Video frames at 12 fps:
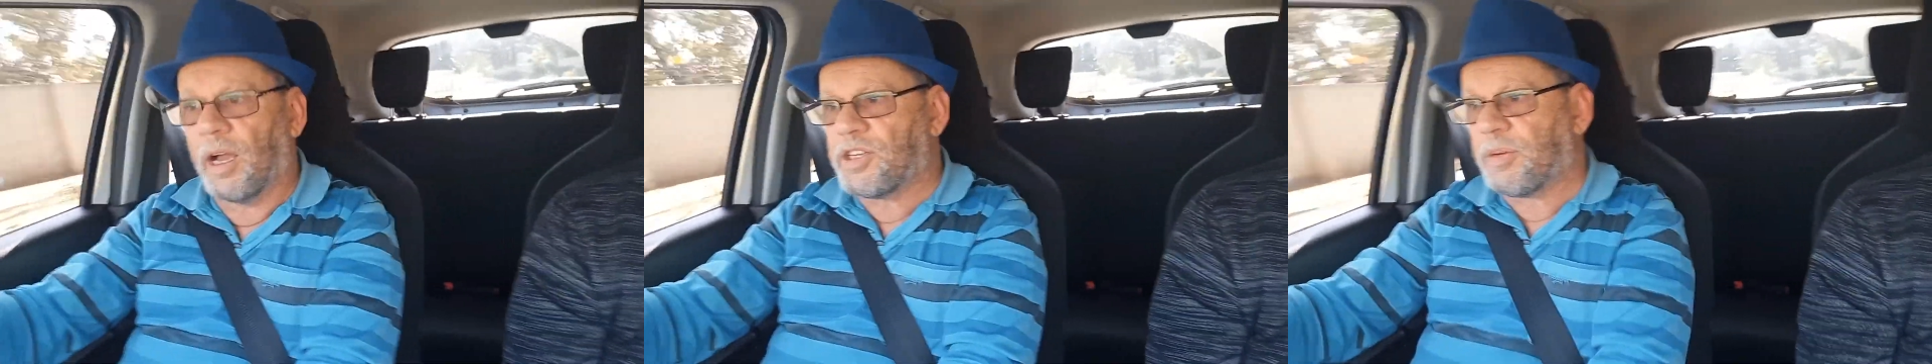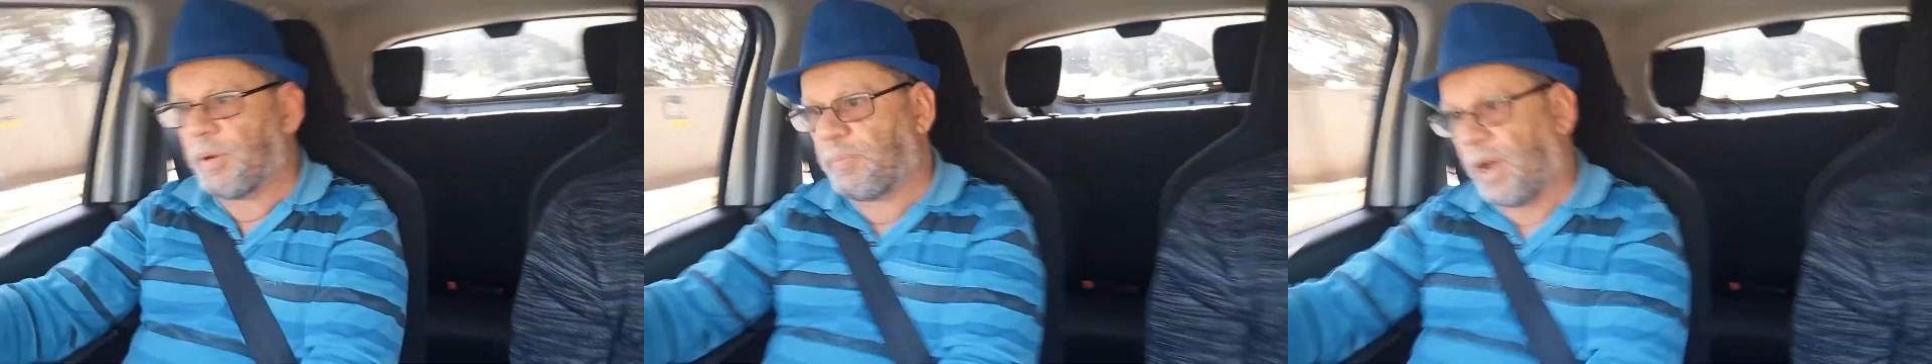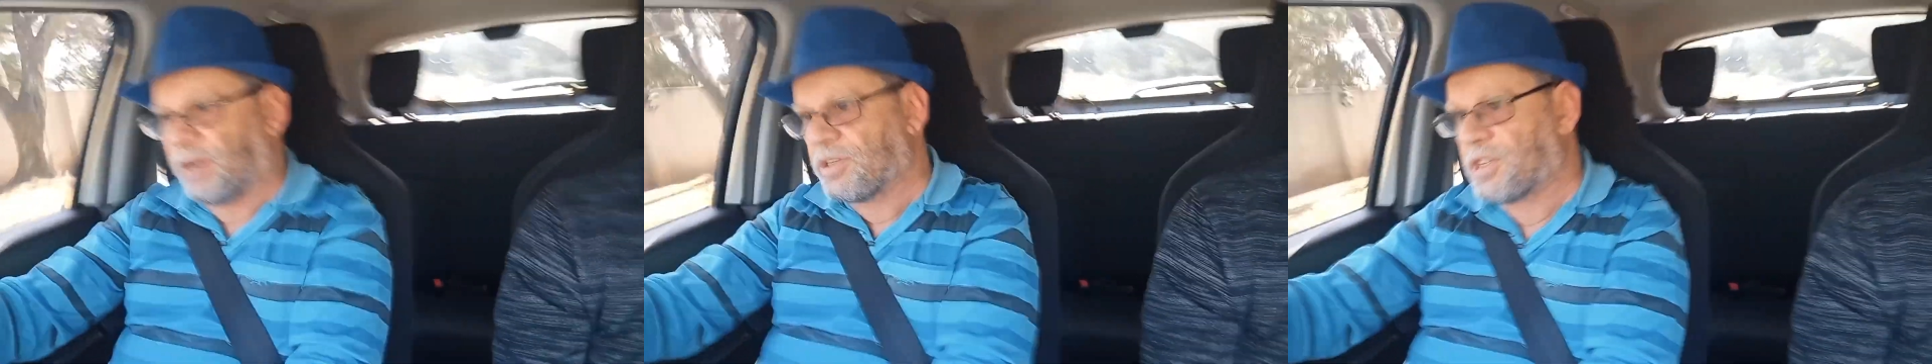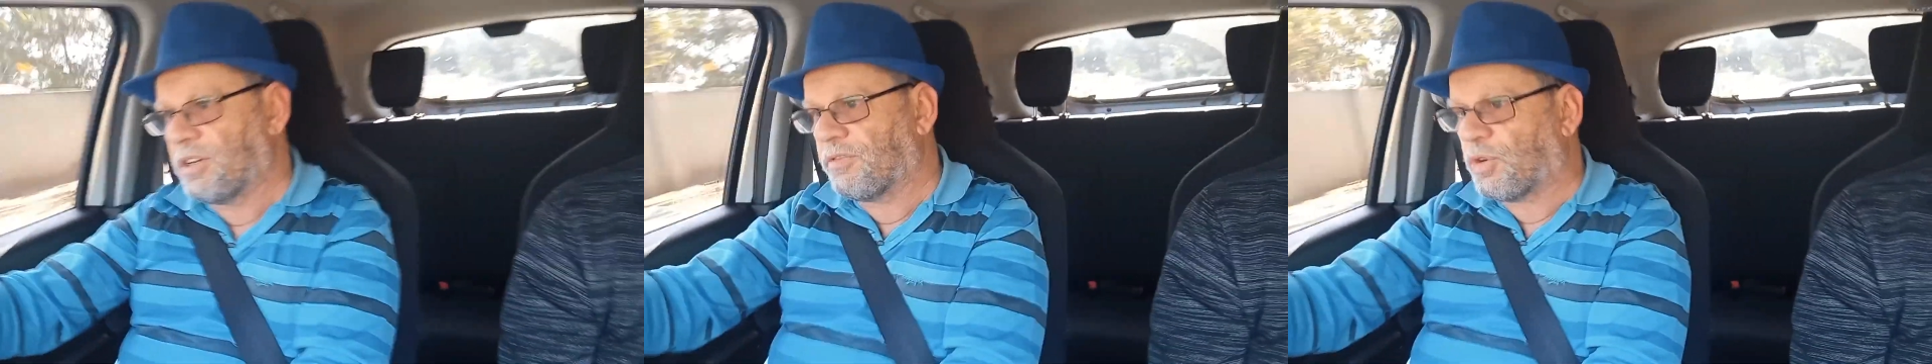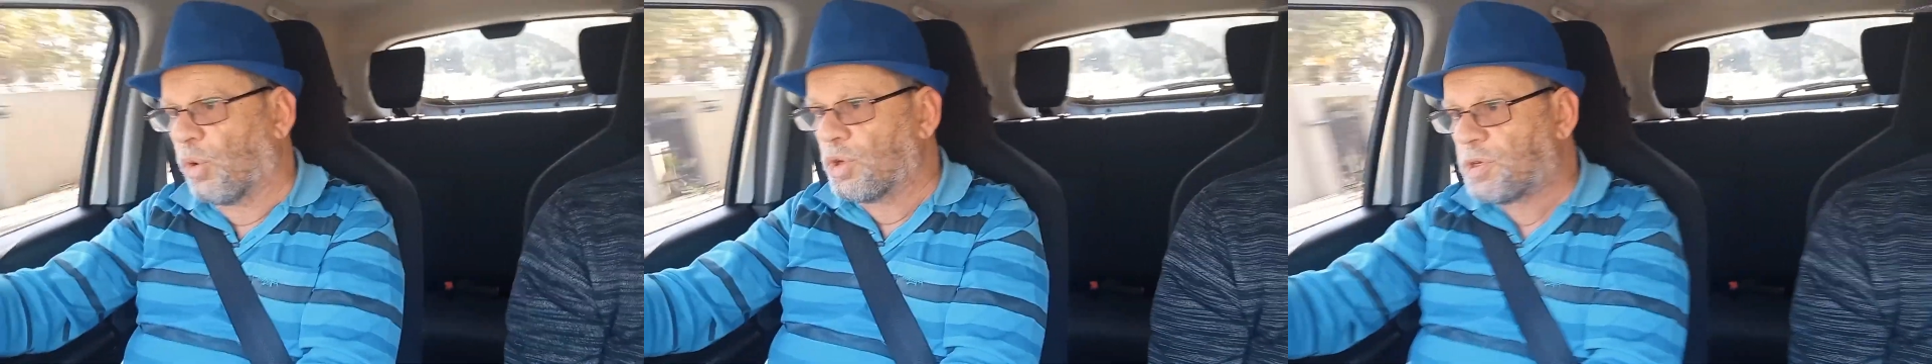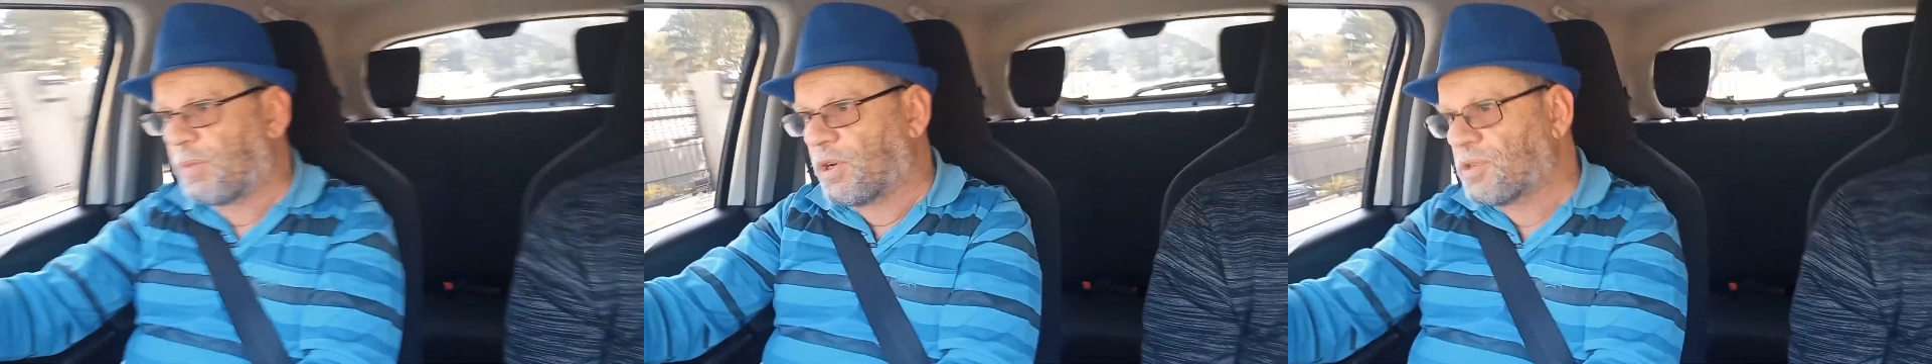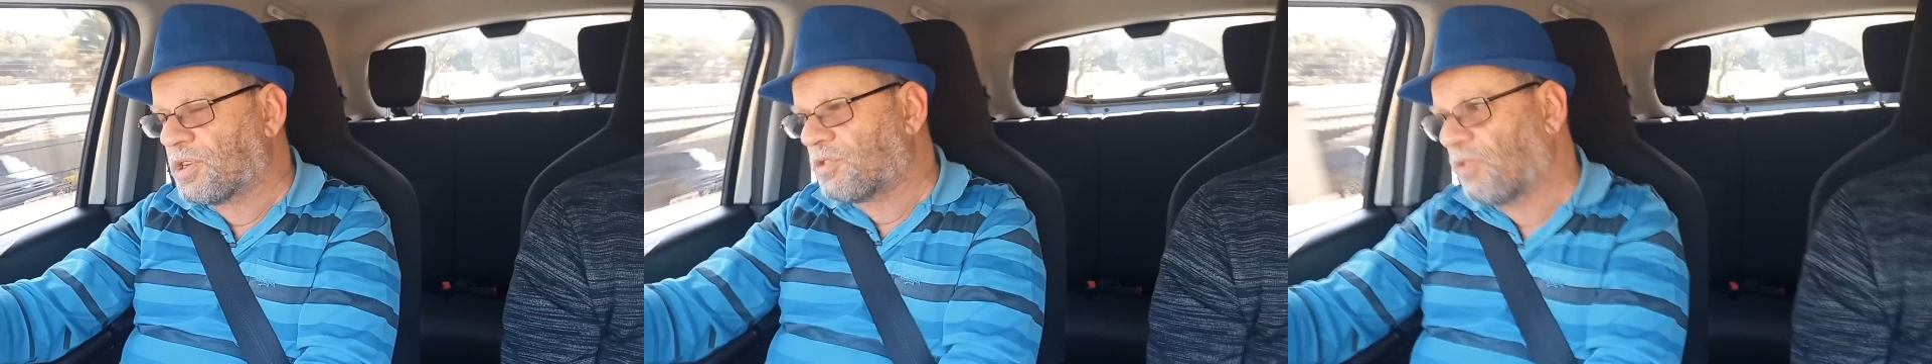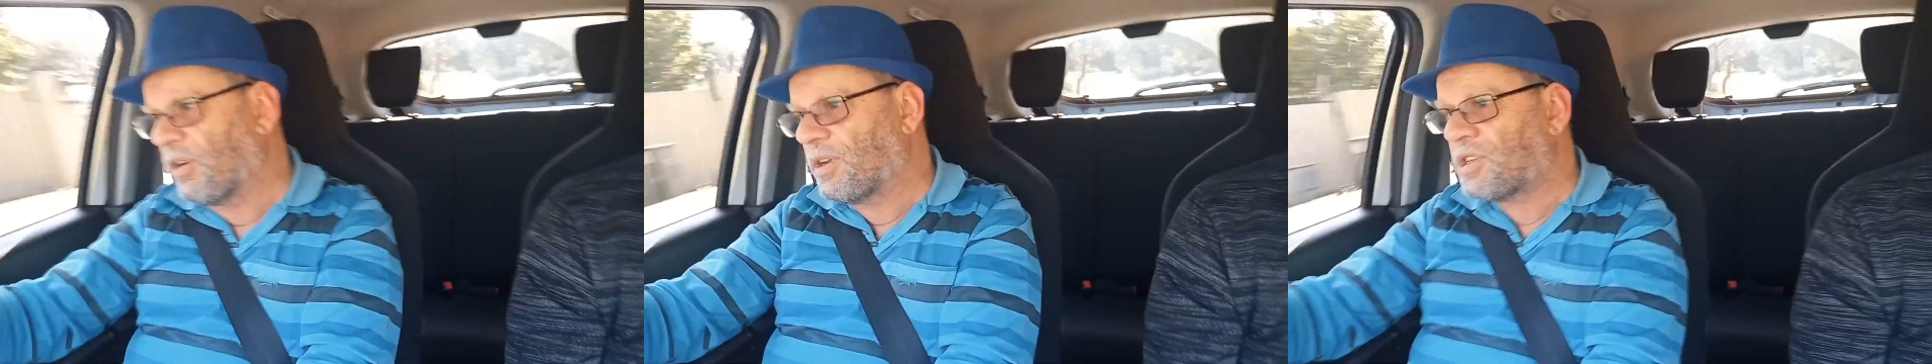It's a bit bouncy, of course, because
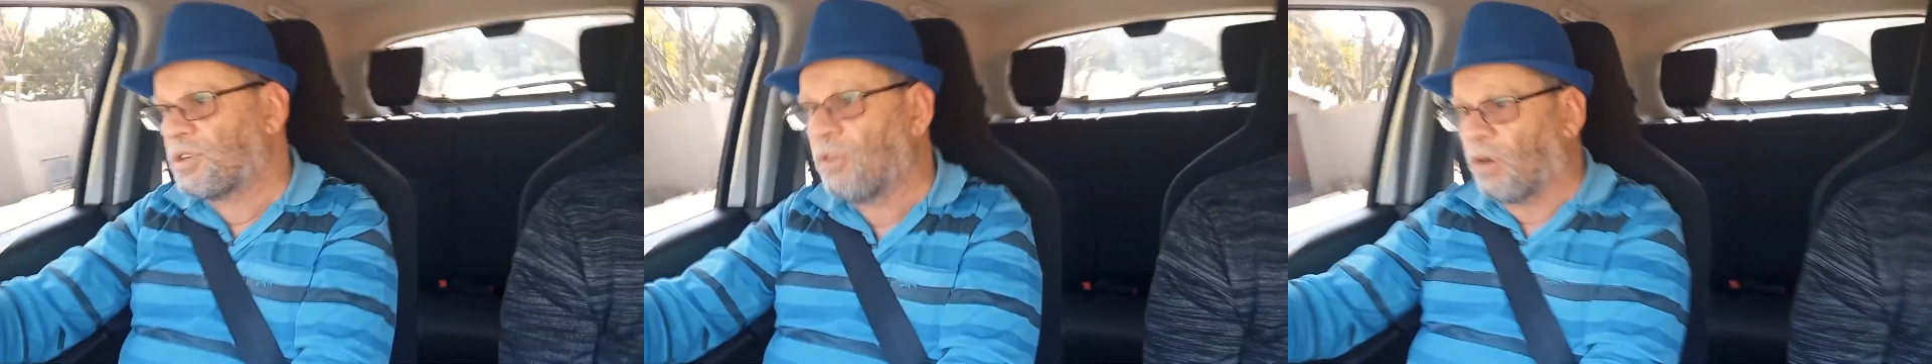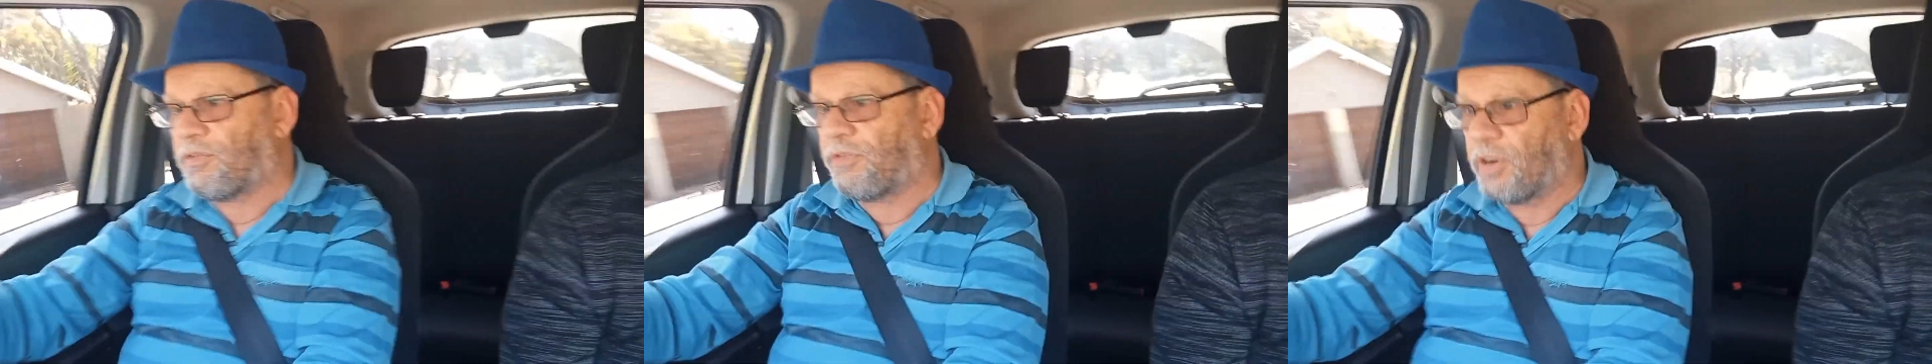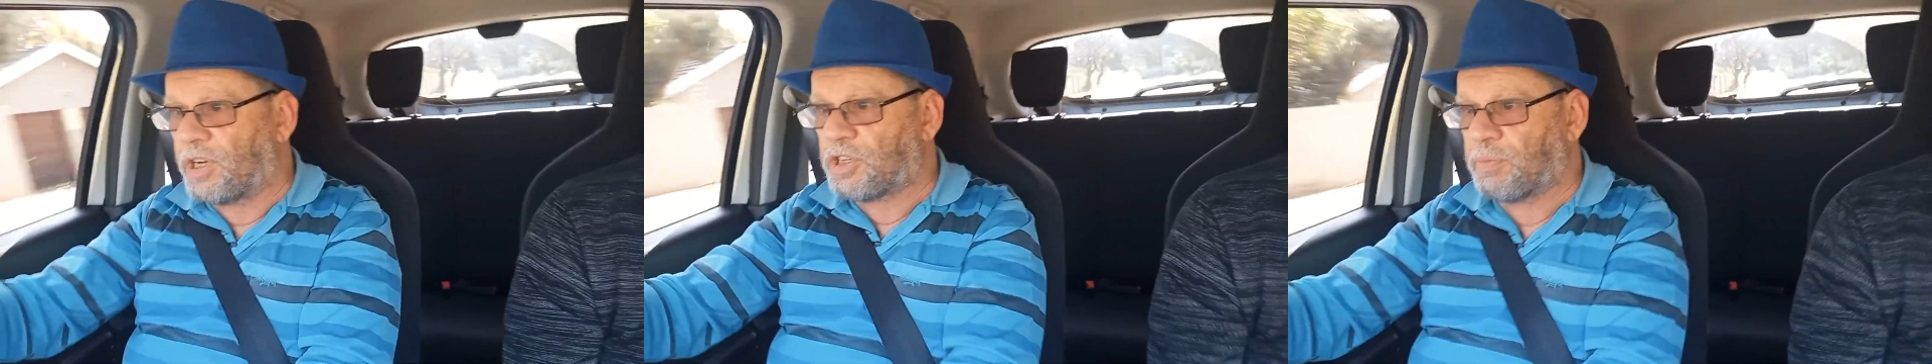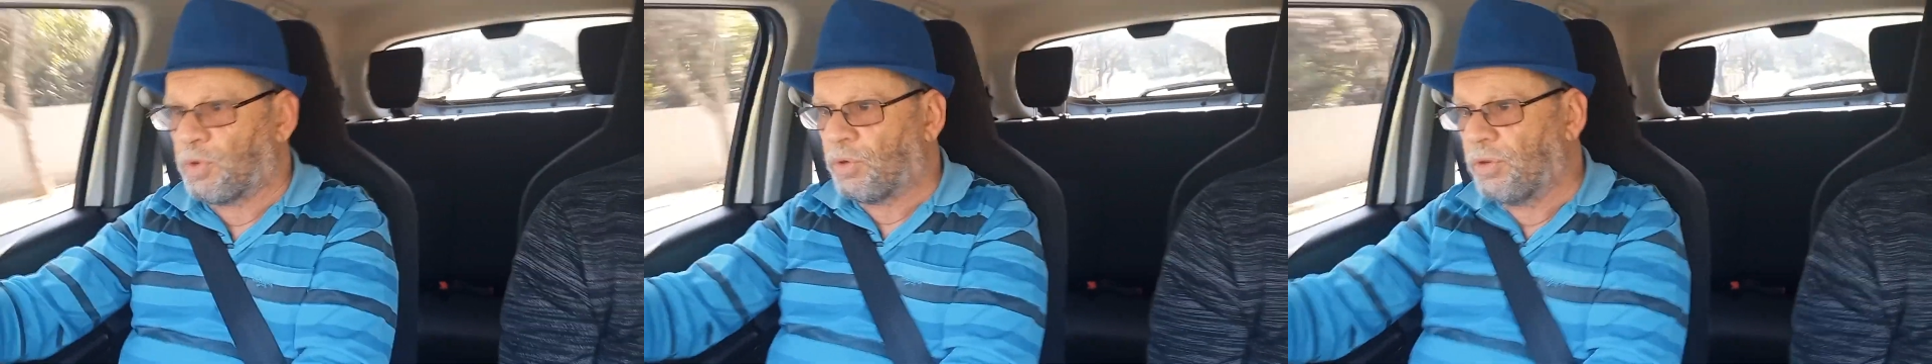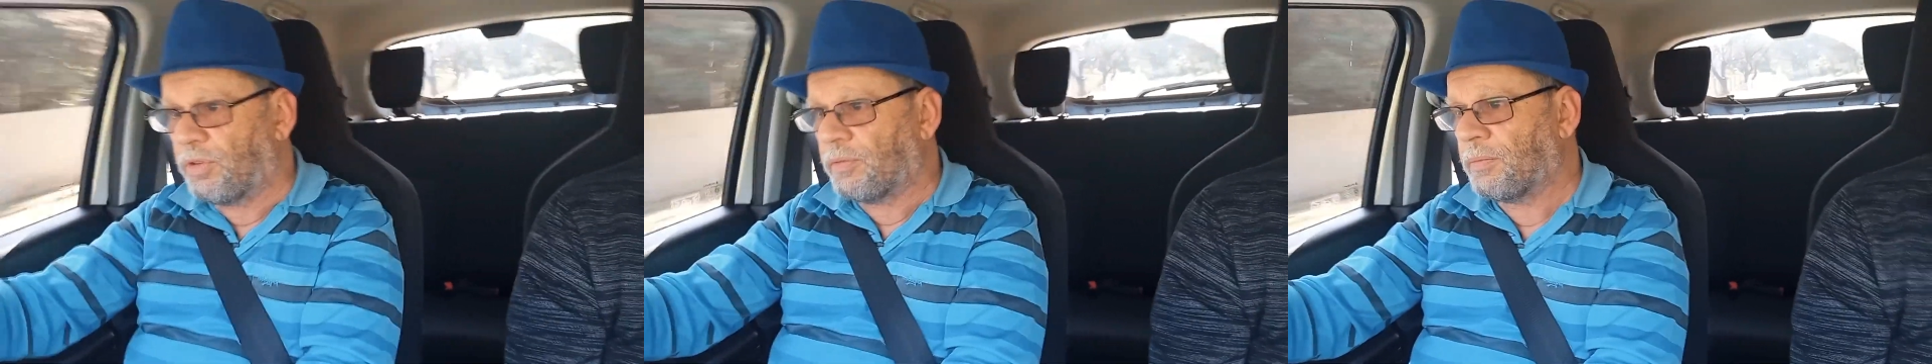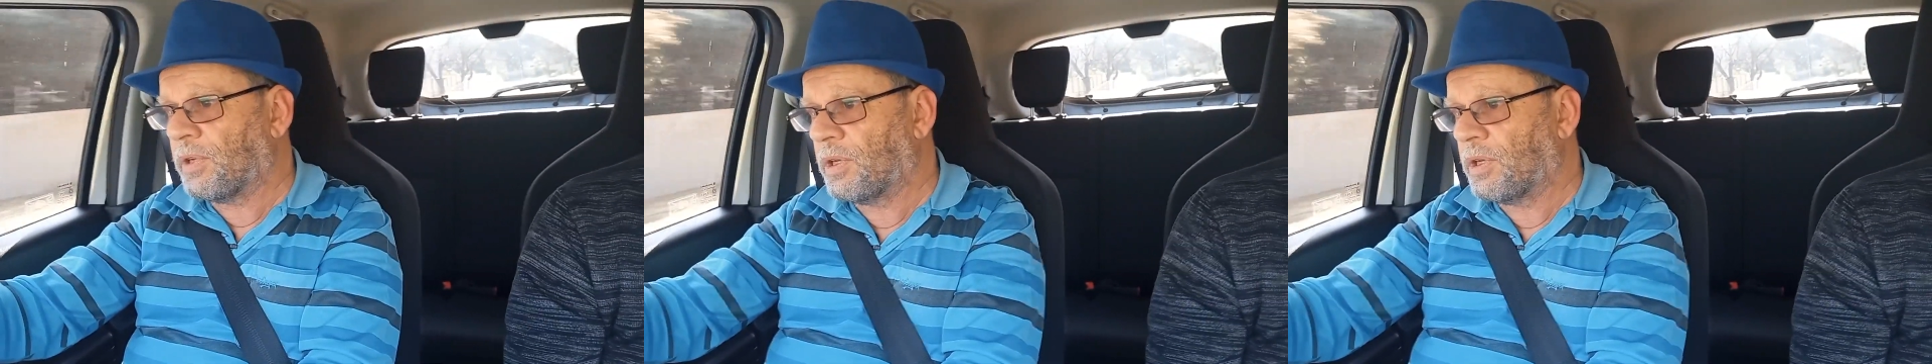this road is not very smooth,